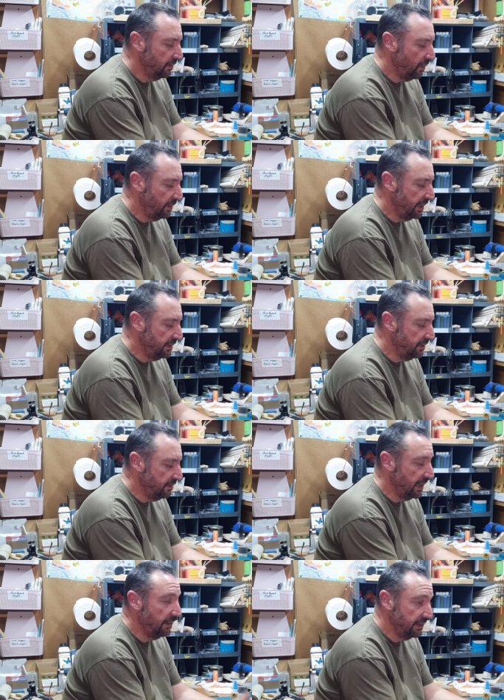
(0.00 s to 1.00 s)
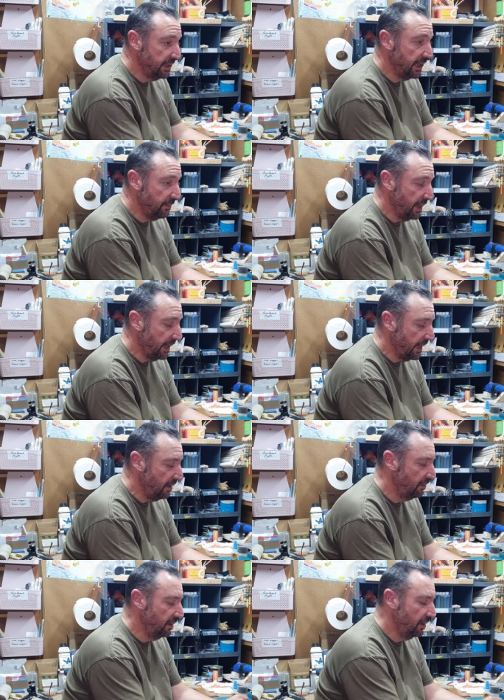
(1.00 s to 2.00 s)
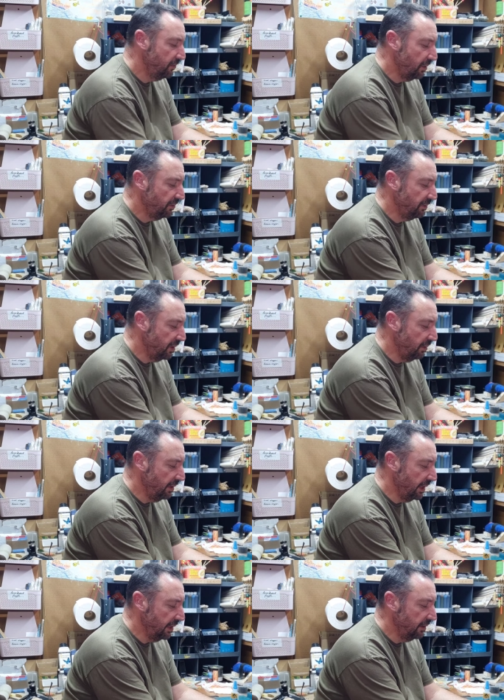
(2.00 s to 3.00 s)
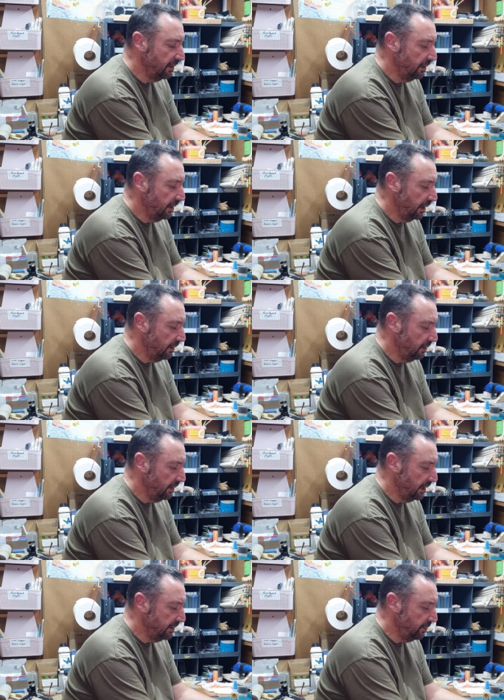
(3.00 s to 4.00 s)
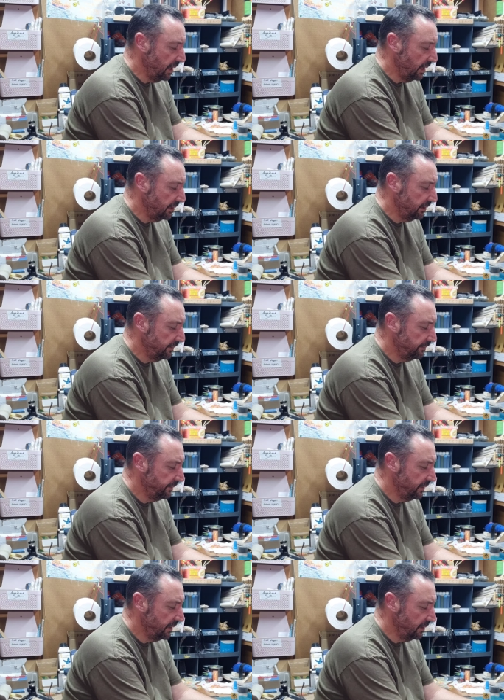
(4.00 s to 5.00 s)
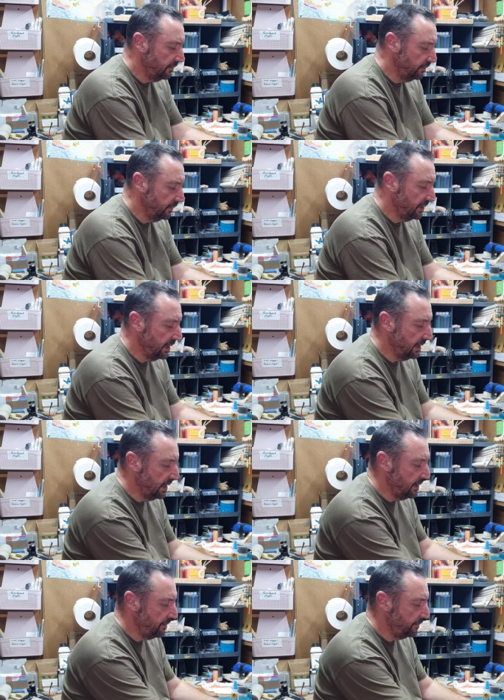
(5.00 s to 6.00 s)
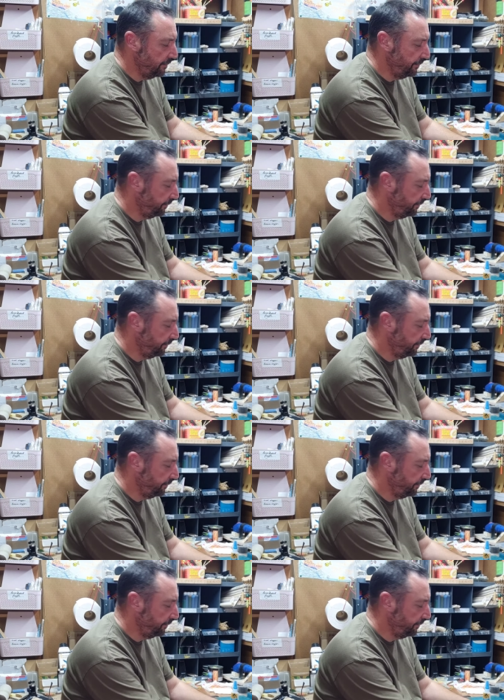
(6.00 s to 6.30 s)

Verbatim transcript: So what we need to do now is take it back out, drop some glue in it, and glue it into place. So take that out.